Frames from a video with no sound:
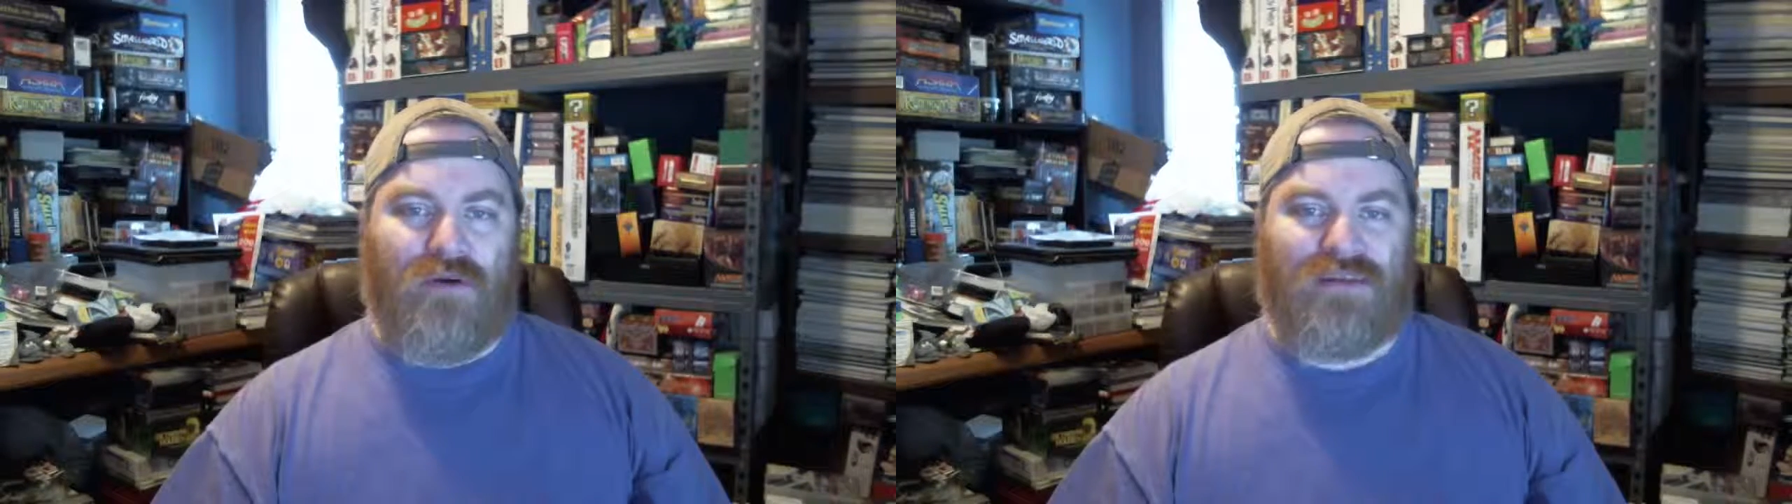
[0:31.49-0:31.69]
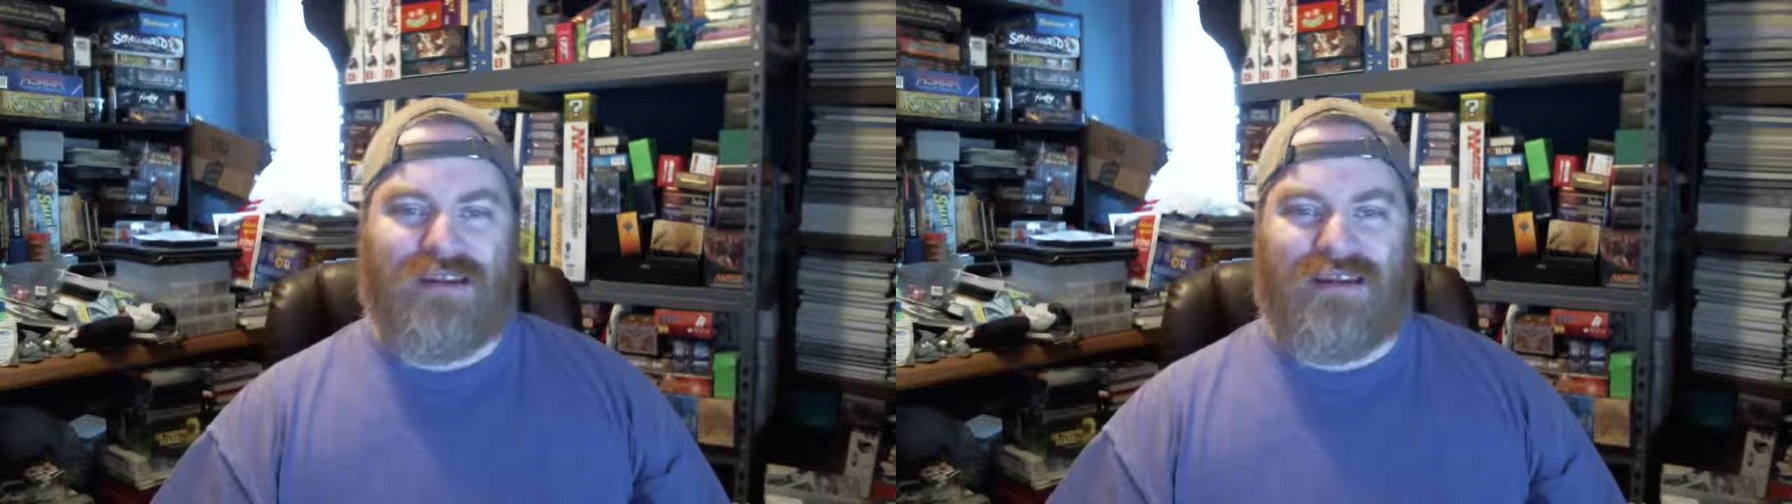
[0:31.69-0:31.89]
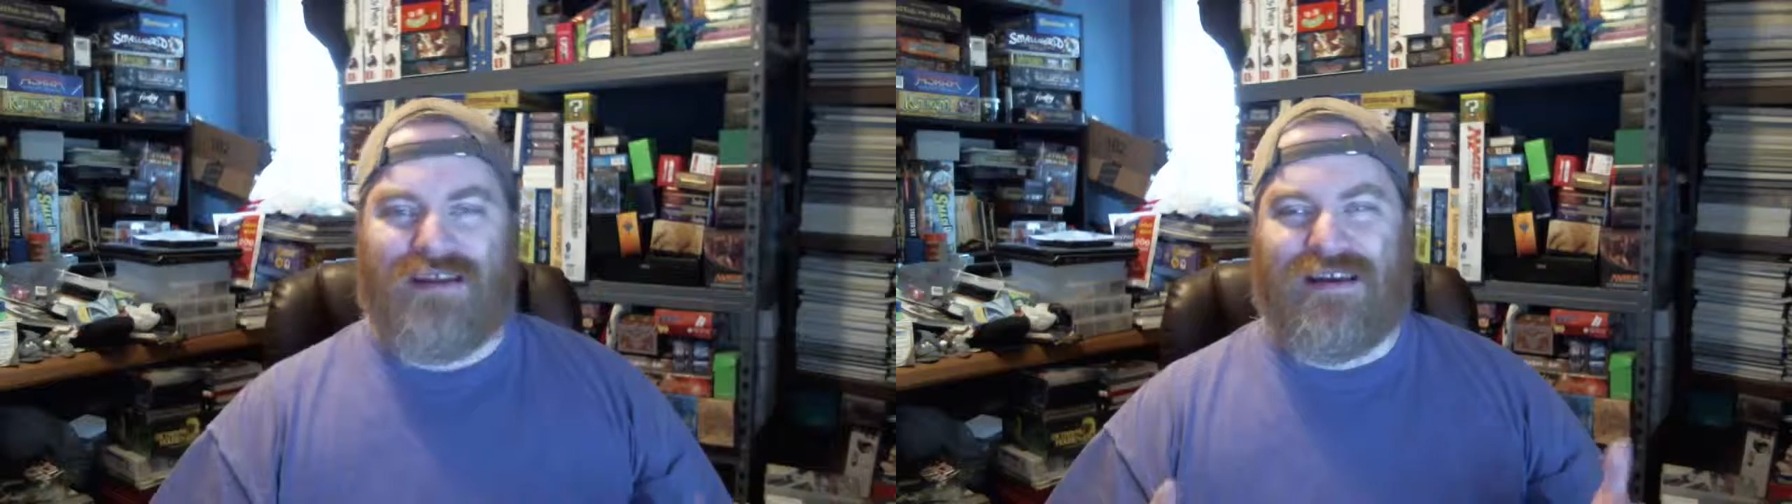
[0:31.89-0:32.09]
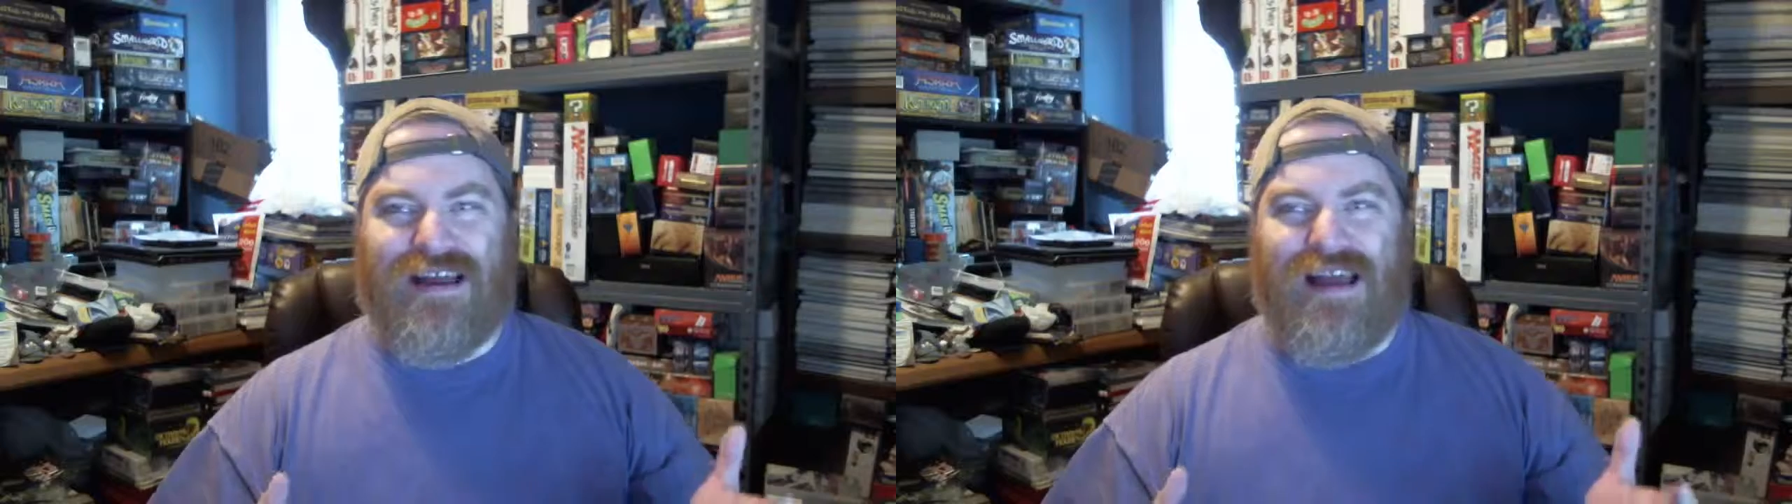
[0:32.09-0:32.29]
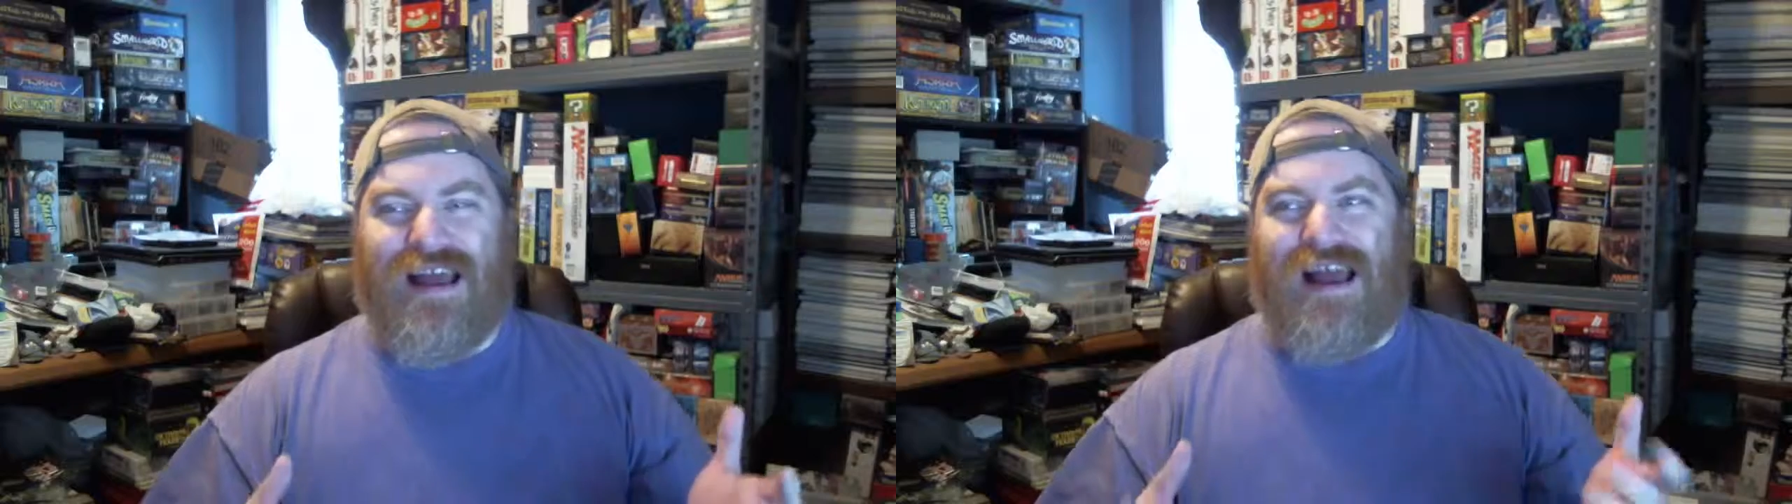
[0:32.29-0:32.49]
It's like a,
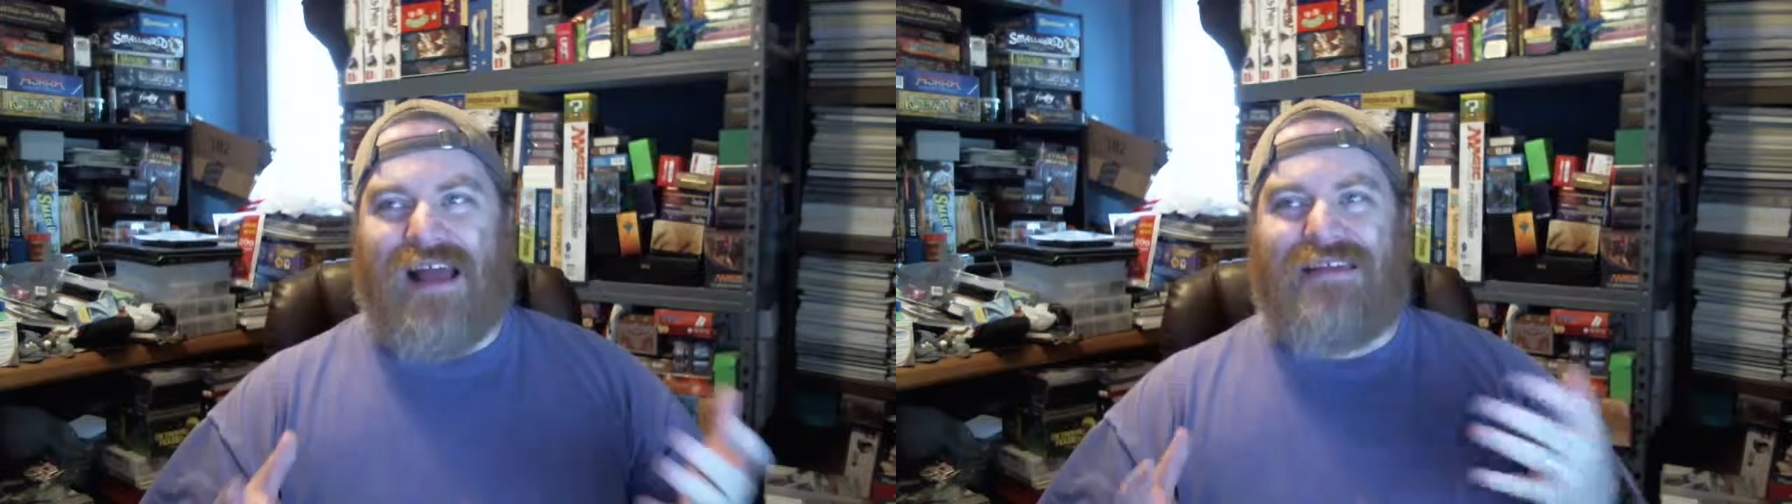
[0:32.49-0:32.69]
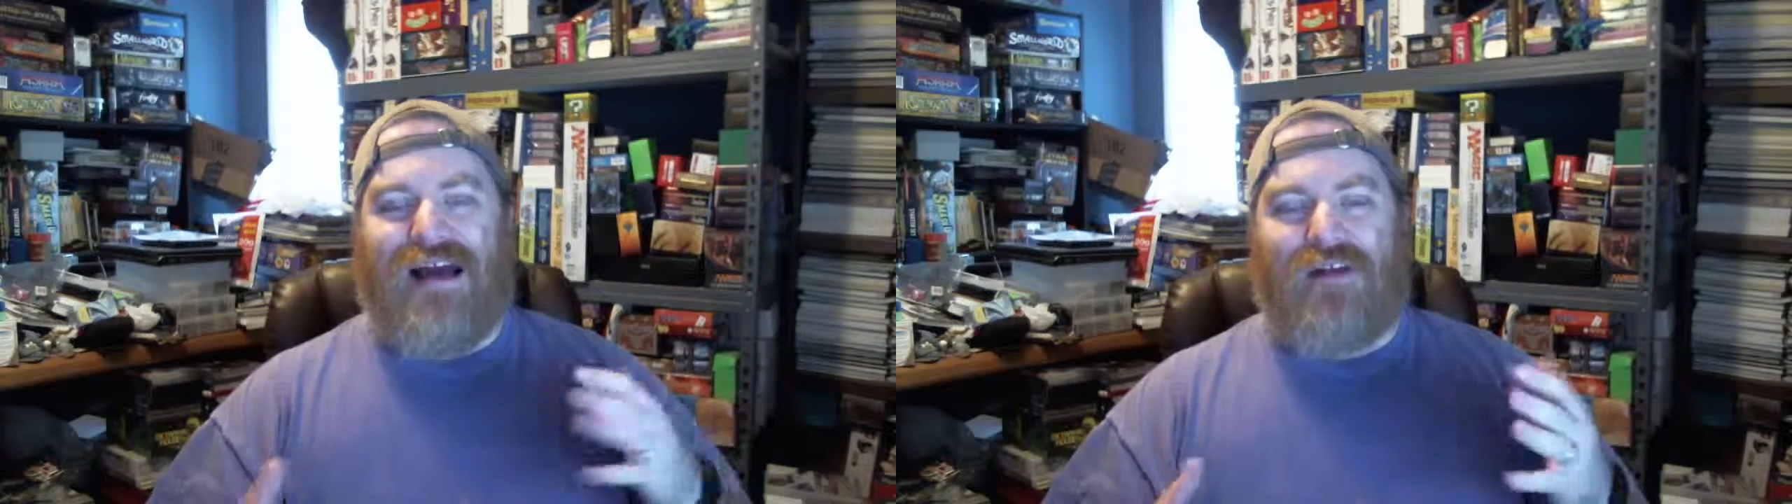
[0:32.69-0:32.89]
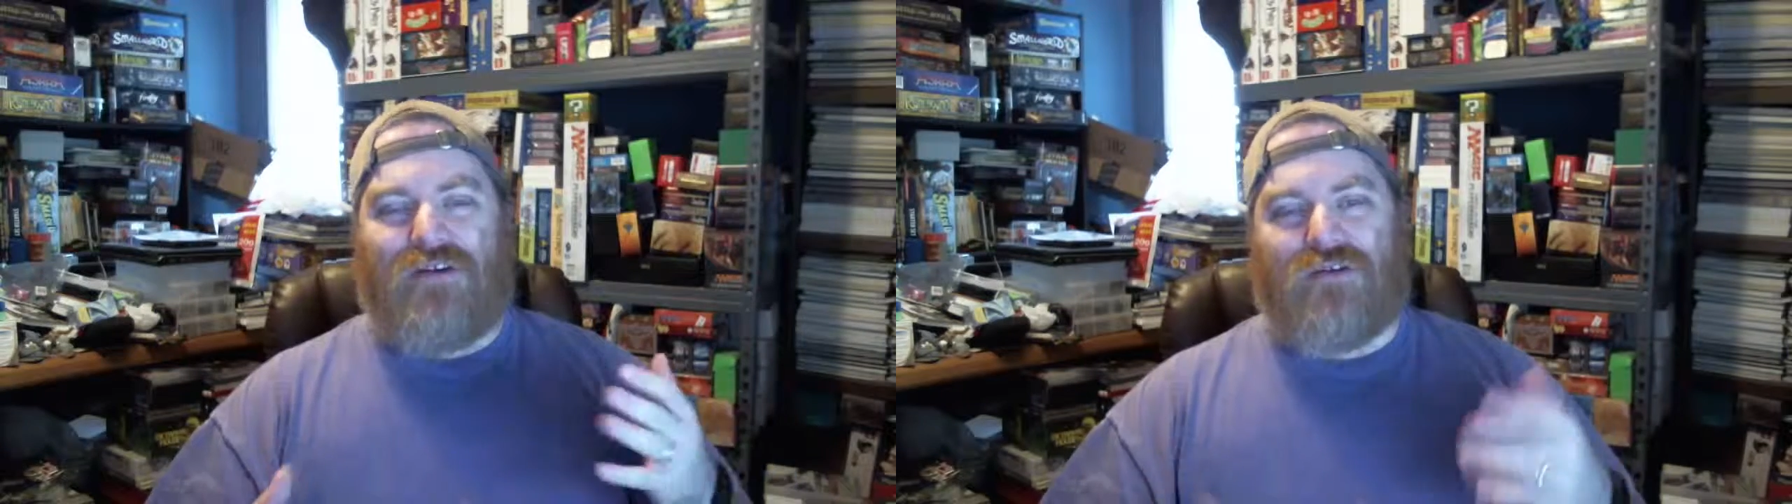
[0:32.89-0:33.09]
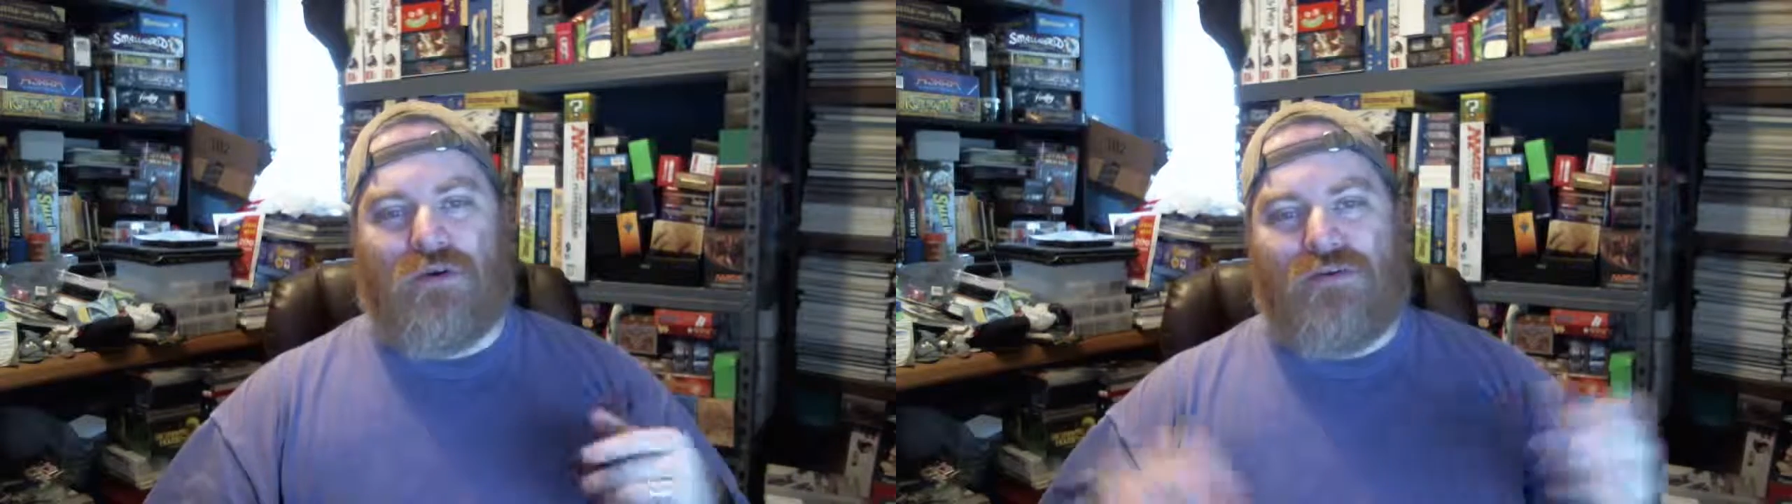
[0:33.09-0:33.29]
a dollar store,